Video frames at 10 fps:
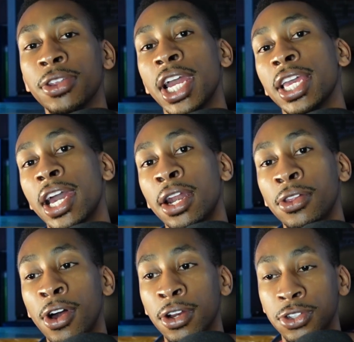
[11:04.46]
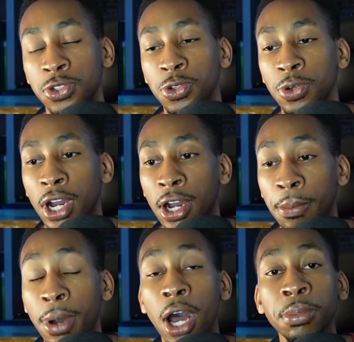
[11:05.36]
that catalog to
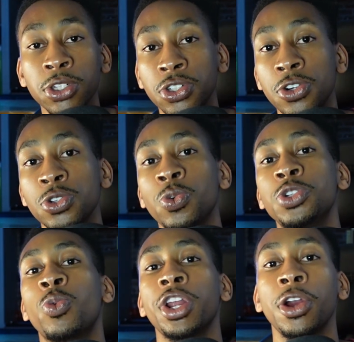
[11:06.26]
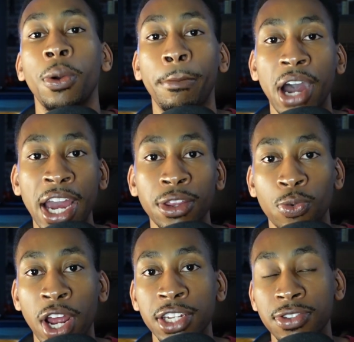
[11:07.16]
publishers which want to go and buy the
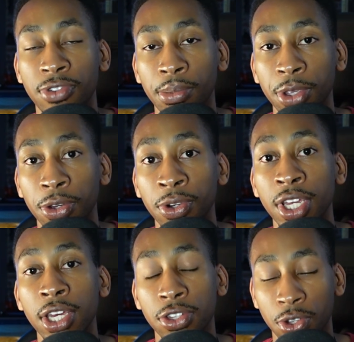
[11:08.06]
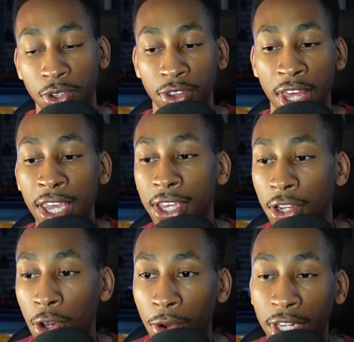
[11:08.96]
rights from you so that they can
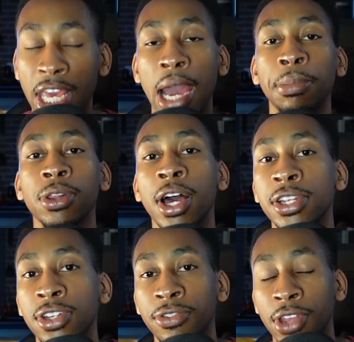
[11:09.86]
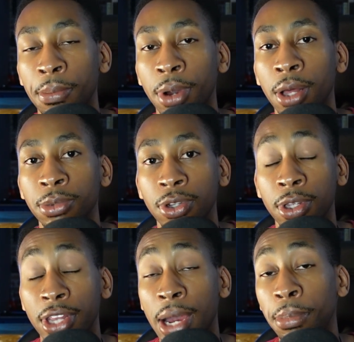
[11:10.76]
go and capitalize off of
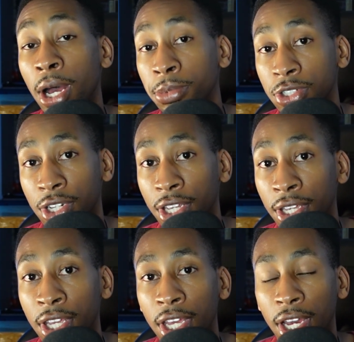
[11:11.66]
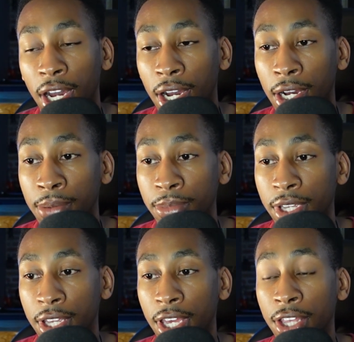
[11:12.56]
that publishing
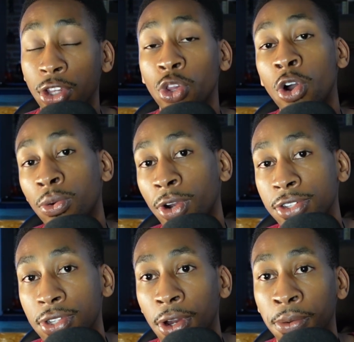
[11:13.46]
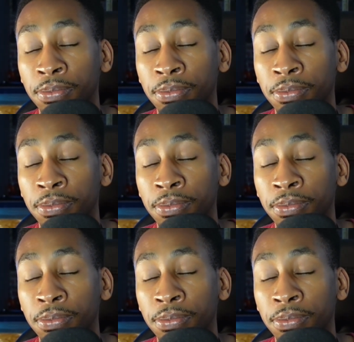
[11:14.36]
in the long run. So